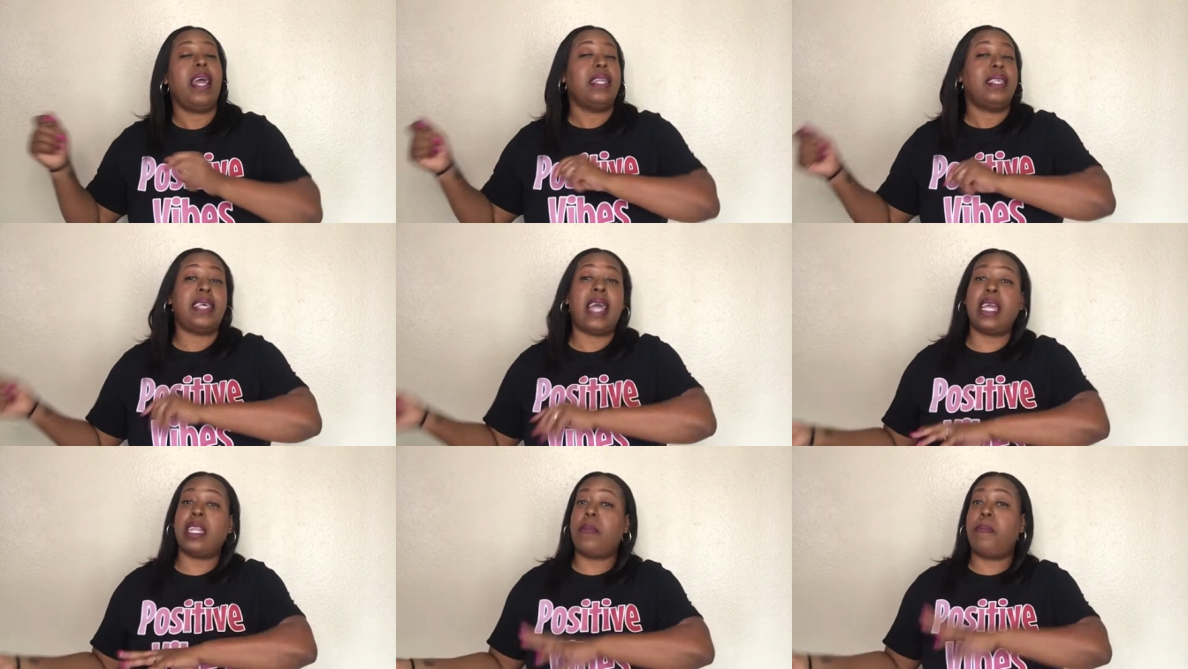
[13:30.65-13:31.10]

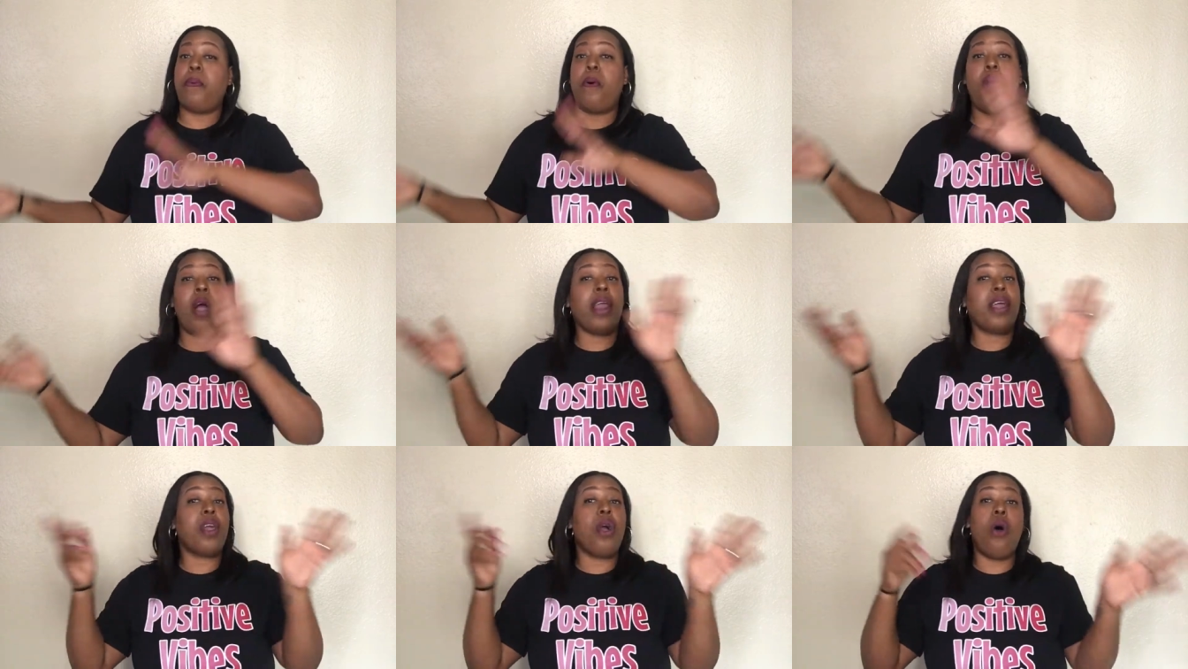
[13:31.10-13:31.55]
Take the
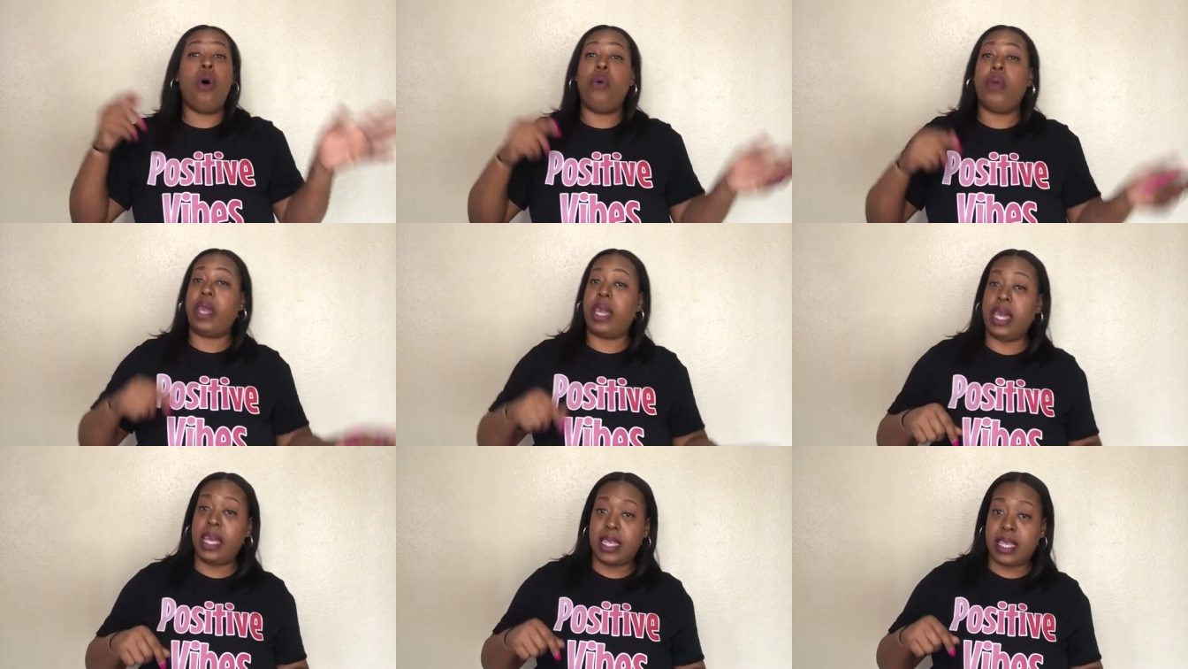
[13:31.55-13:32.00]
party
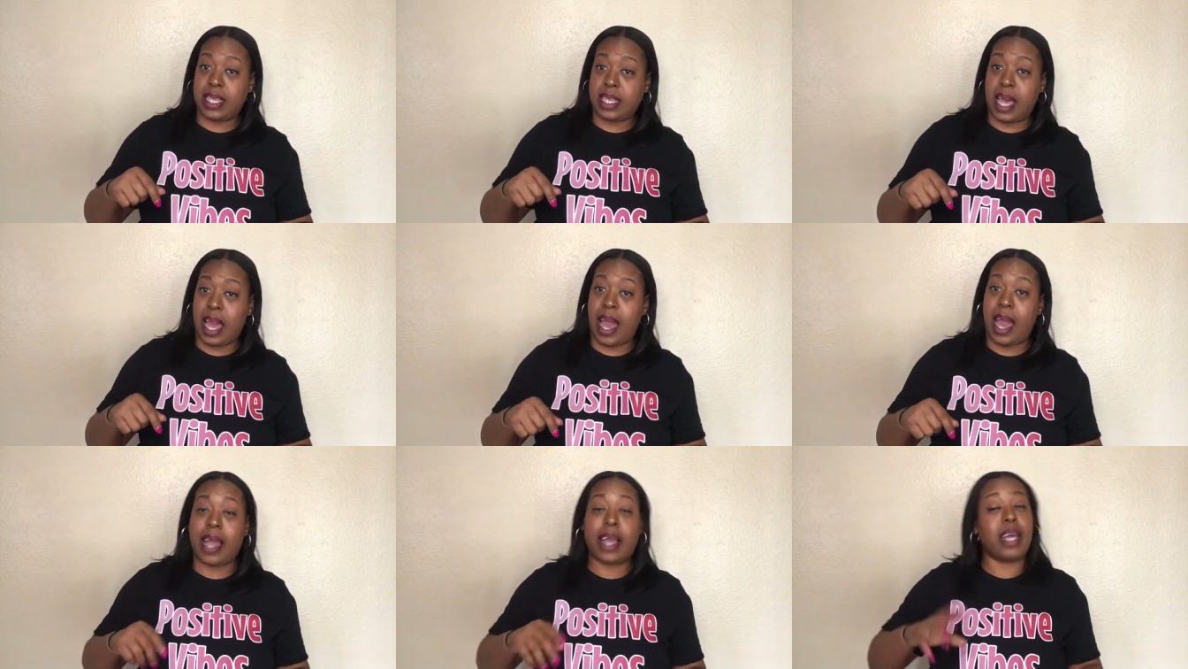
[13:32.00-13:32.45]
on
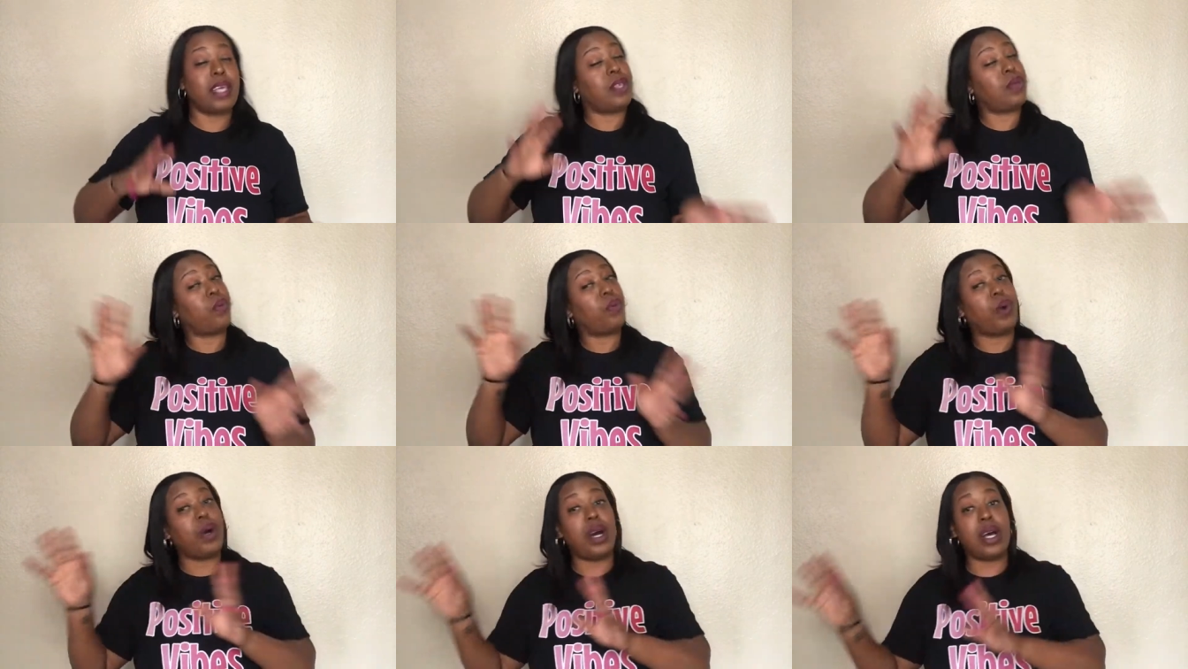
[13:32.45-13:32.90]
inside, because
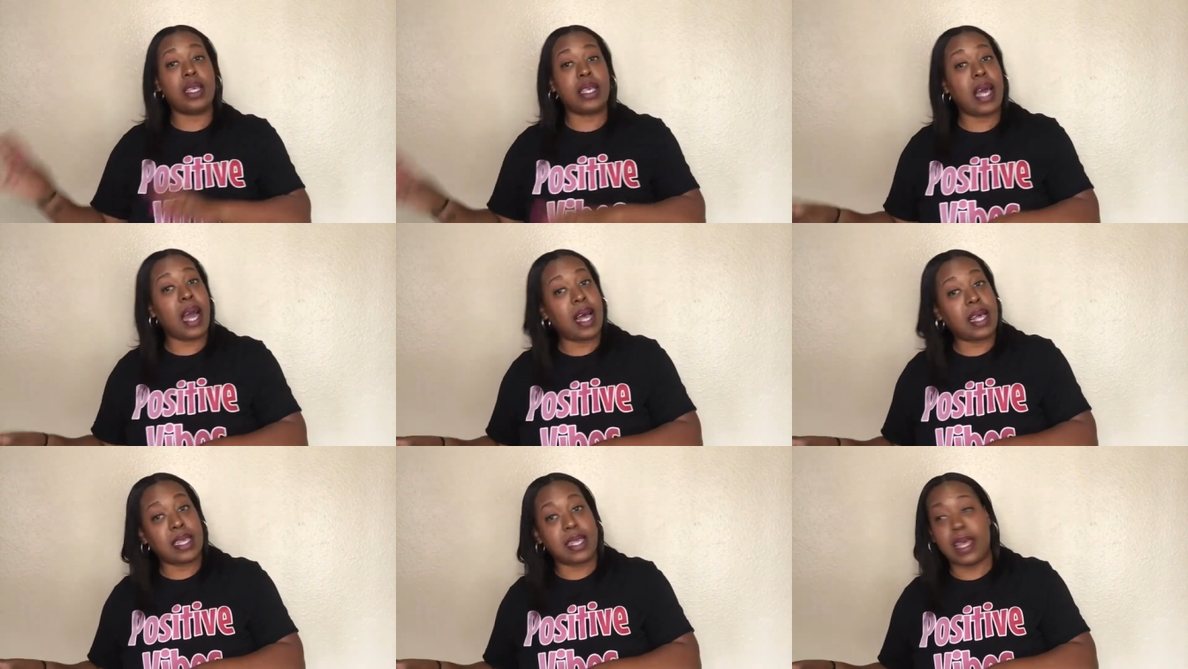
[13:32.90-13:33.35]
it was
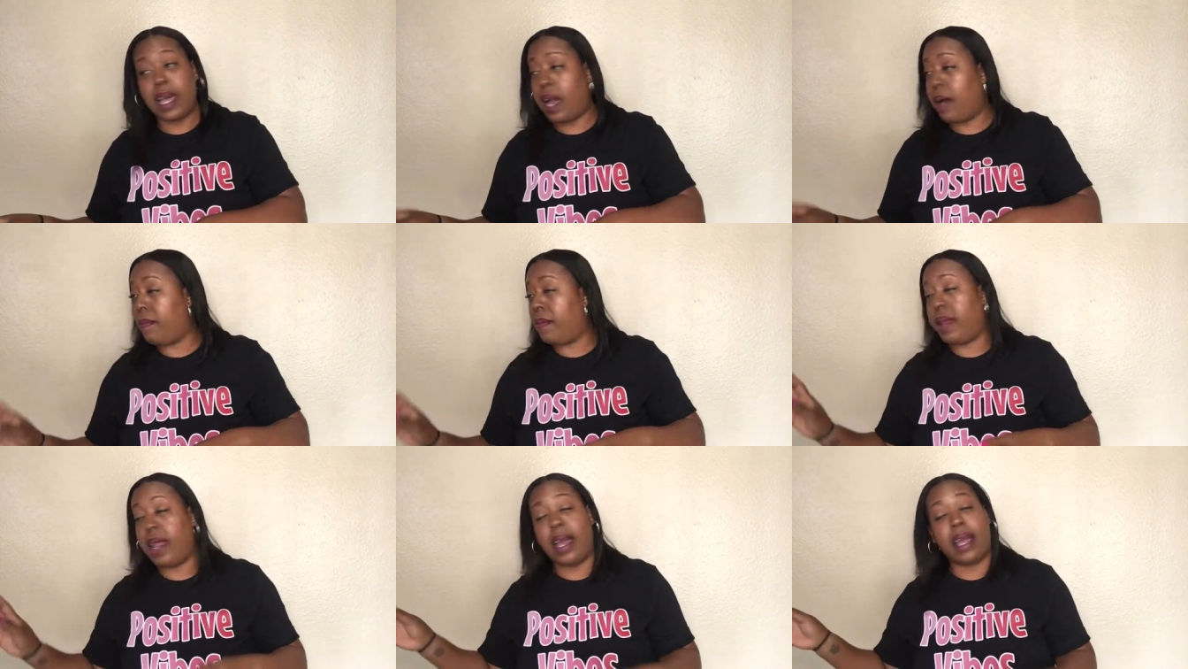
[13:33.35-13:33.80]

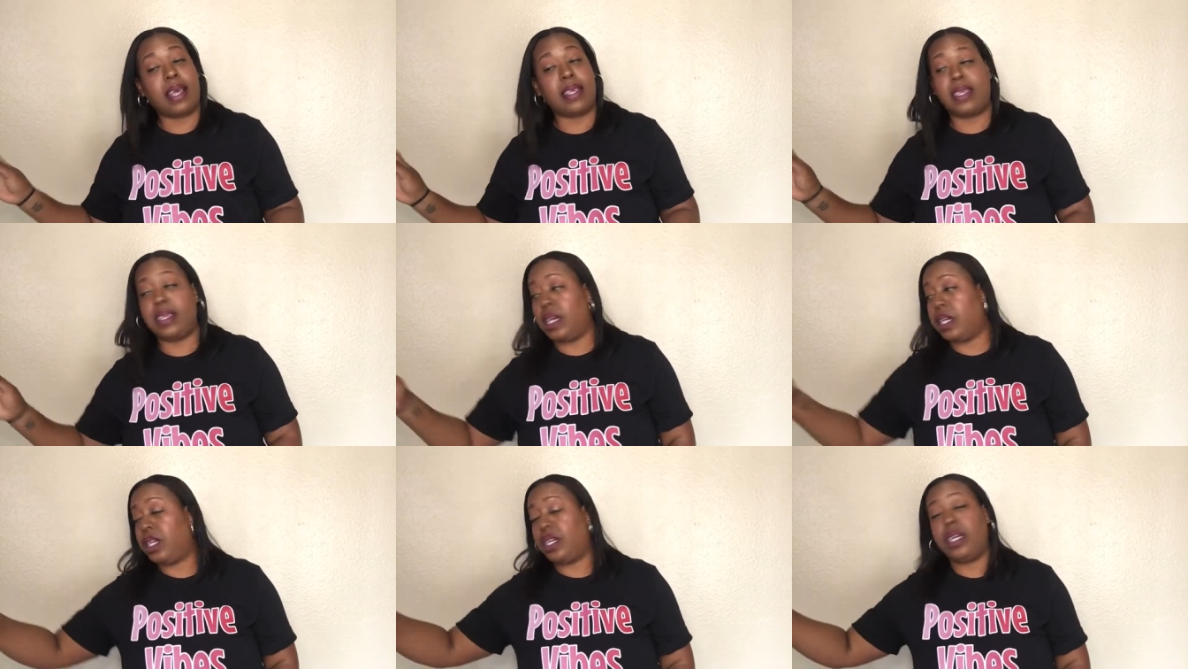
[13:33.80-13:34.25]
outside, but like I
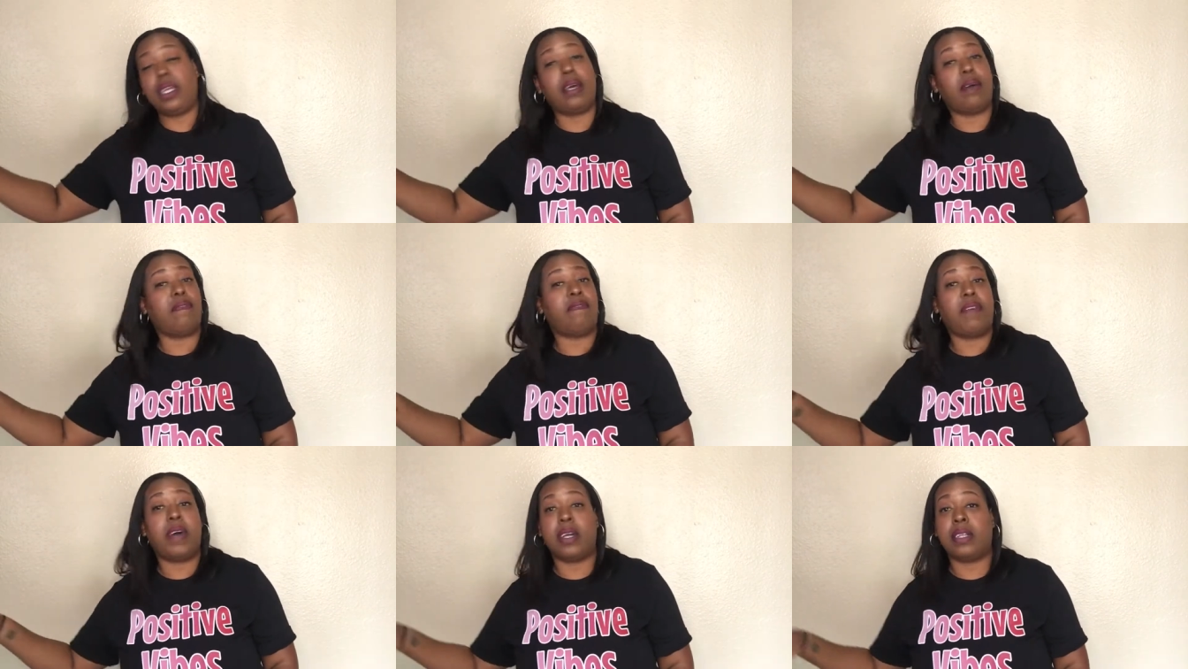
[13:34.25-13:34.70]
said, she
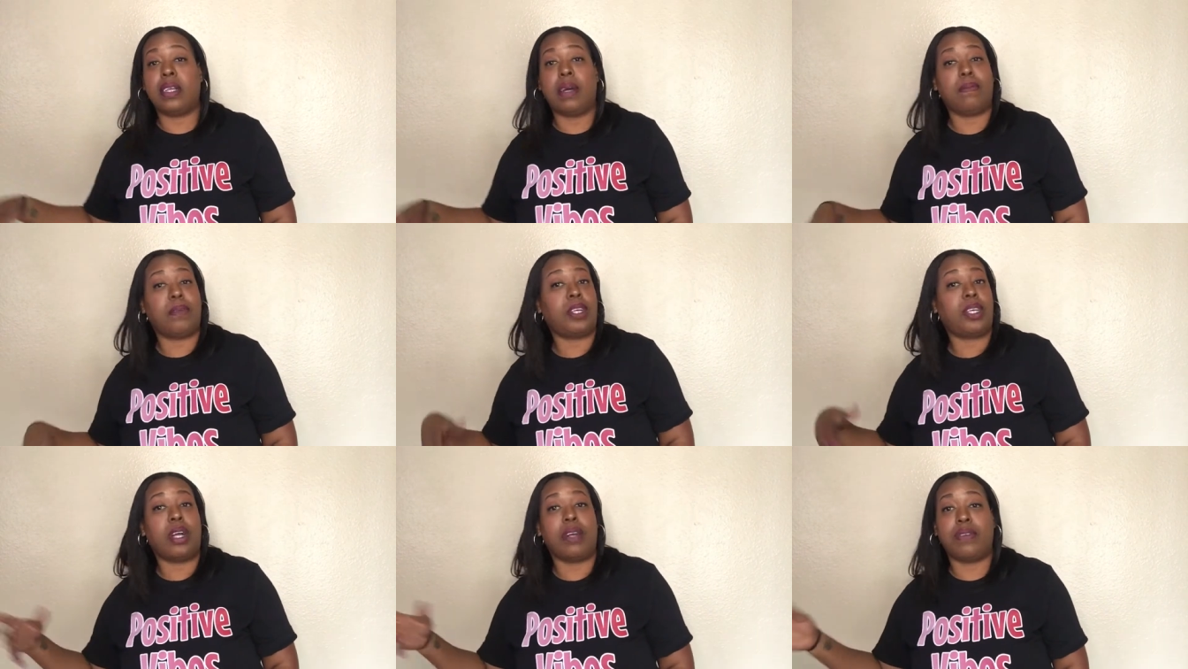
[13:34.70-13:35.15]
done fucked
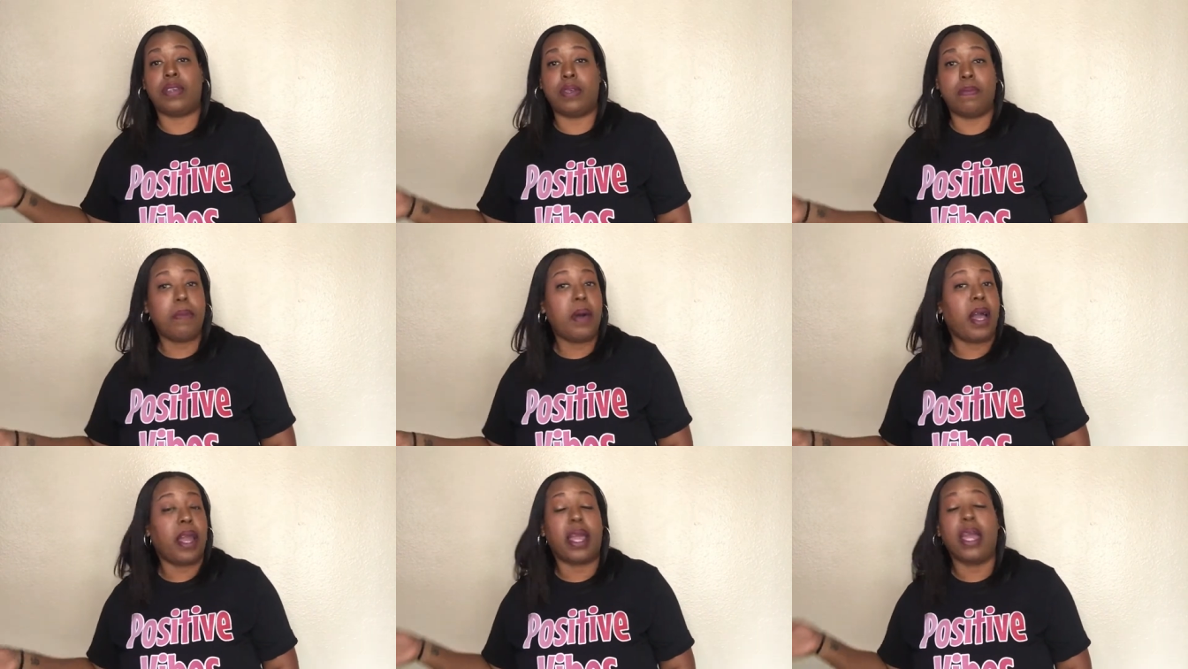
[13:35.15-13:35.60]
up church's
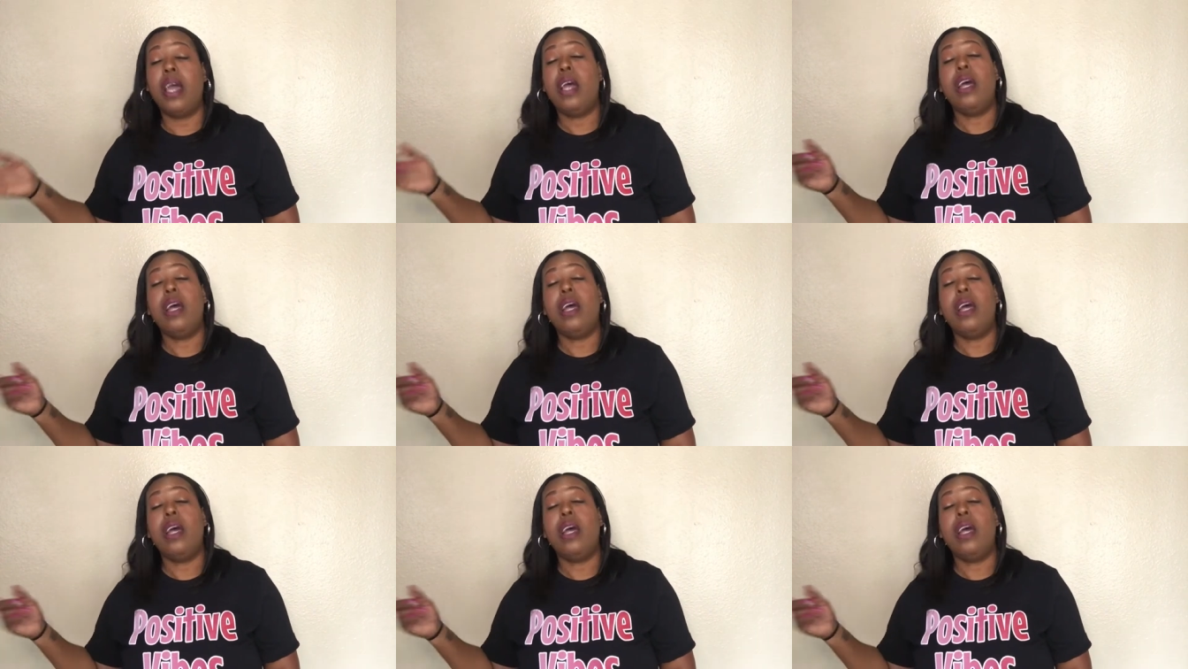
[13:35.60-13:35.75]
money.